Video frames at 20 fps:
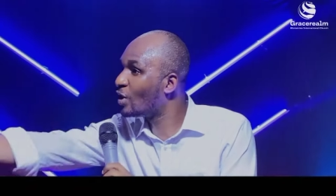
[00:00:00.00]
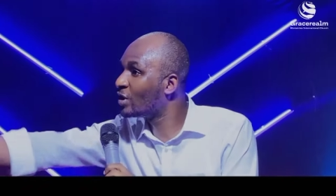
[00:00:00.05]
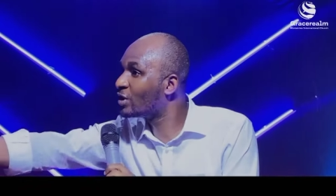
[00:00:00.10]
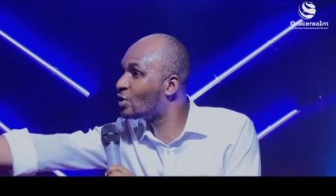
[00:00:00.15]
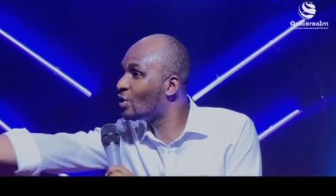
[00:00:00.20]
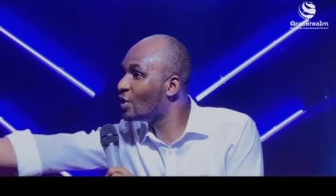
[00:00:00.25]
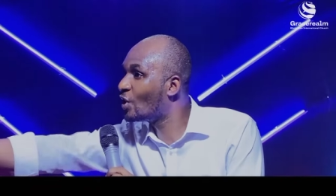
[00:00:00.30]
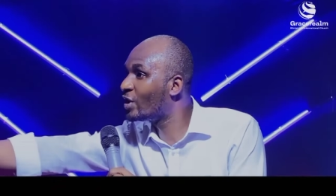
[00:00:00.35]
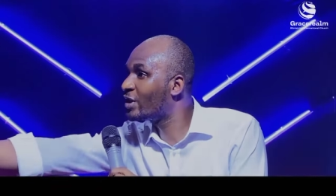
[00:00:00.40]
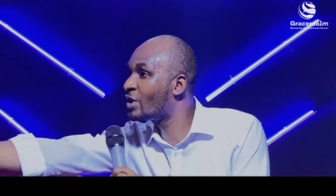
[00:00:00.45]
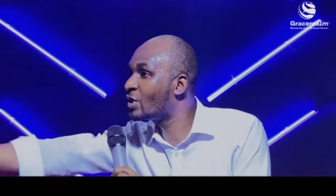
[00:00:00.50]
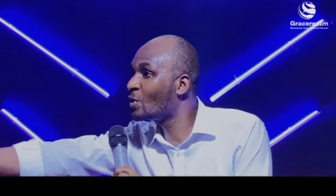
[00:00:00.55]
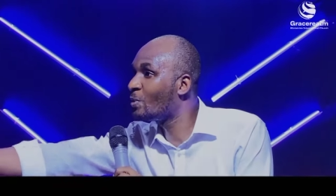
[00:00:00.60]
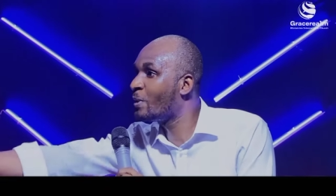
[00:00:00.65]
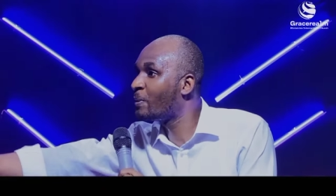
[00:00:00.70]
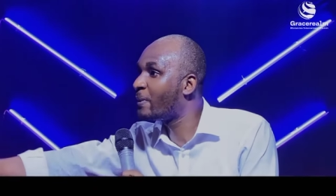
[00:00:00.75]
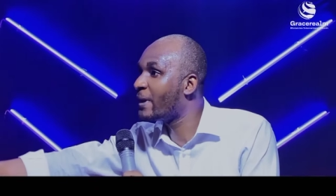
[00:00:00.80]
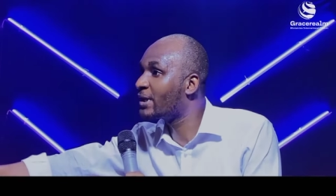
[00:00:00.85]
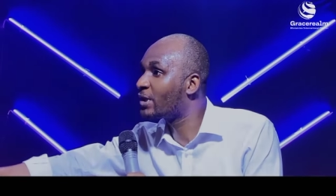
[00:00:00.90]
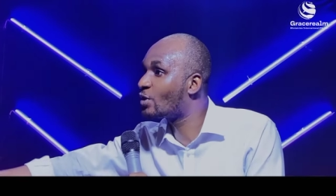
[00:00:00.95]
not doing all this
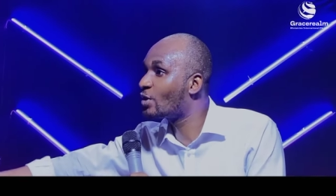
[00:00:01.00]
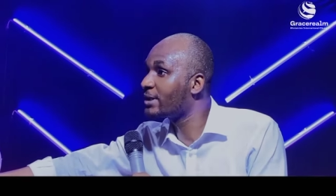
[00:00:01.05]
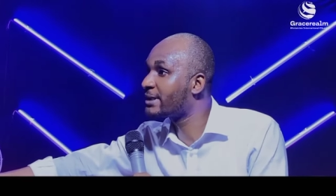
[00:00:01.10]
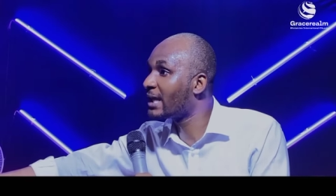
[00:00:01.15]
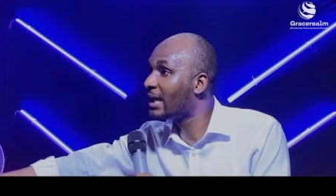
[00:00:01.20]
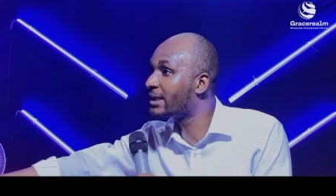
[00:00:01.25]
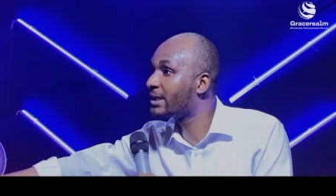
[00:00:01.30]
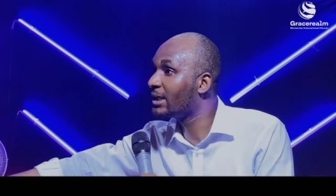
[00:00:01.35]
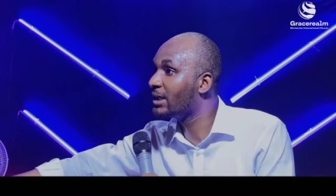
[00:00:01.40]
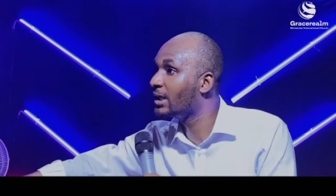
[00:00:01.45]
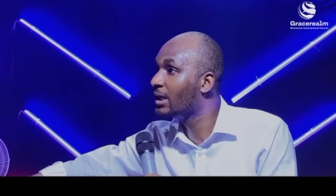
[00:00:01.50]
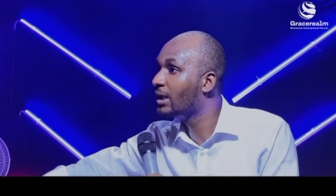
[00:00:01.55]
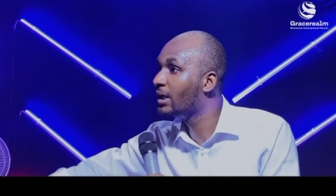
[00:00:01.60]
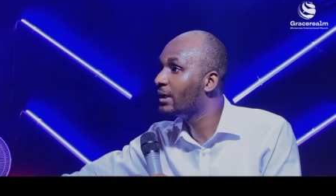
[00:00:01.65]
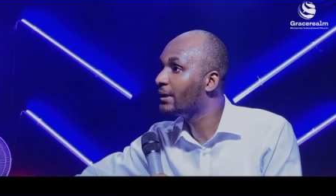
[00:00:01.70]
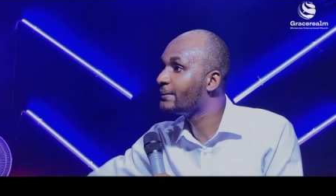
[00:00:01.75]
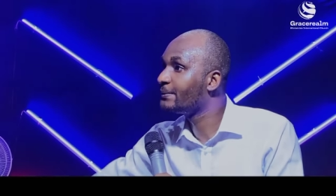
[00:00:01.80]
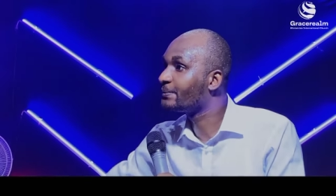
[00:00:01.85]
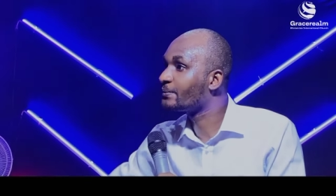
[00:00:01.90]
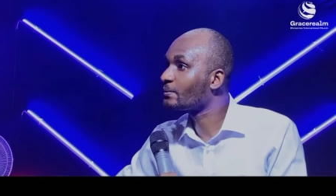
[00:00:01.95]
stupid Pentecostal thing."
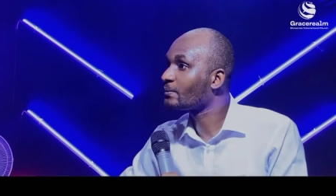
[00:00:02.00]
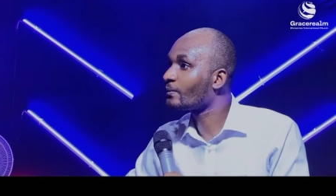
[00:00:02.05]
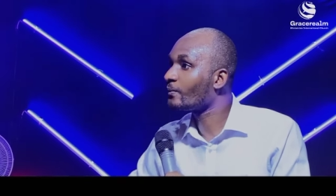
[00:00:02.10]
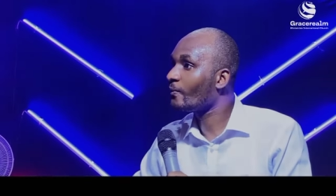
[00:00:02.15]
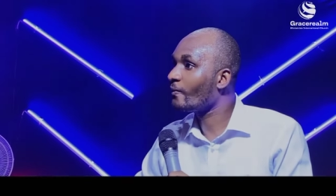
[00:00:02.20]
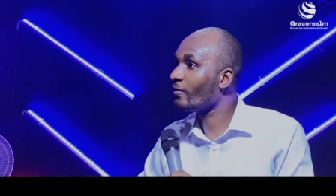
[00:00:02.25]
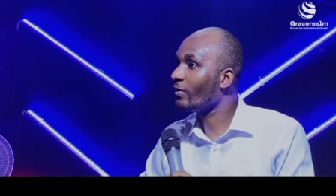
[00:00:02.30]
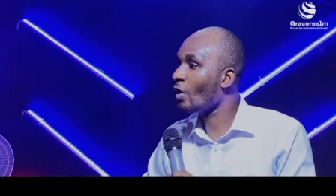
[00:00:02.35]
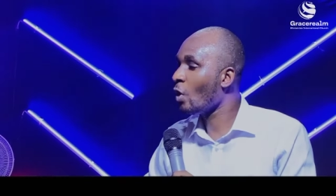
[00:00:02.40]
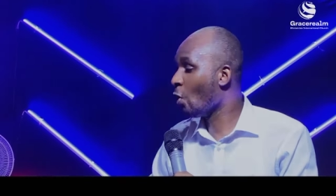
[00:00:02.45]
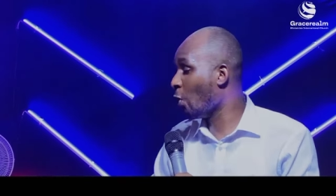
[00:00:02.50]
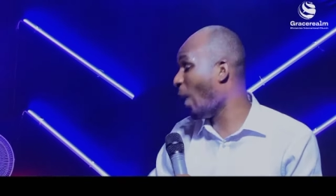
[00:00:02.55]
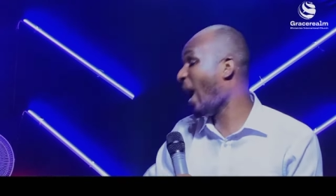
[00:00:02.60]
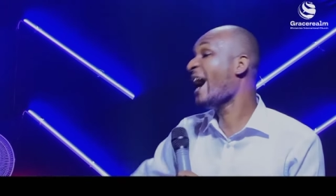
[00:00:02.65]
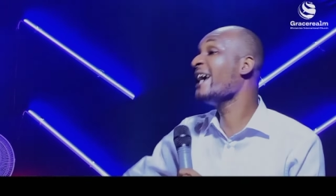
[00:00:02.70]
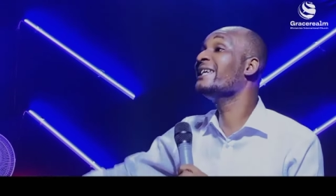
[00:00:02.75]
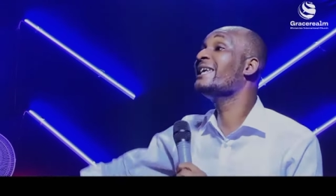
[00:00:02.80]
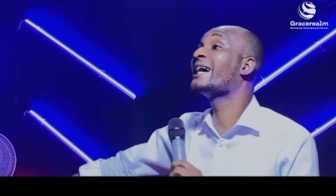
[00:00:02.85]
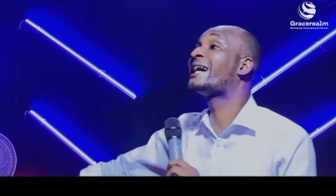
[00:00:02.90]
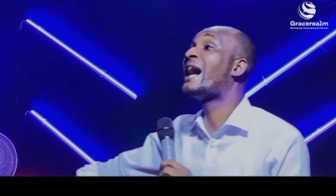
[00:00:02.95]

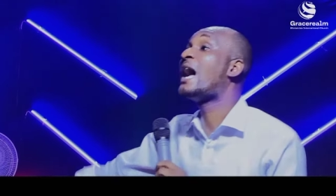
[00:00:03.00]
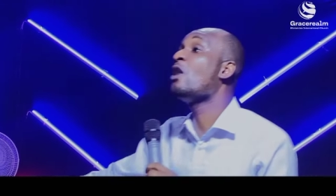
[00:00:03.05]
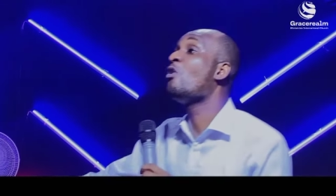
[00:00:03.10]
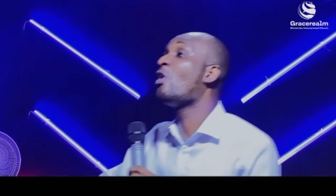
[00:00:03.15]
Why the guy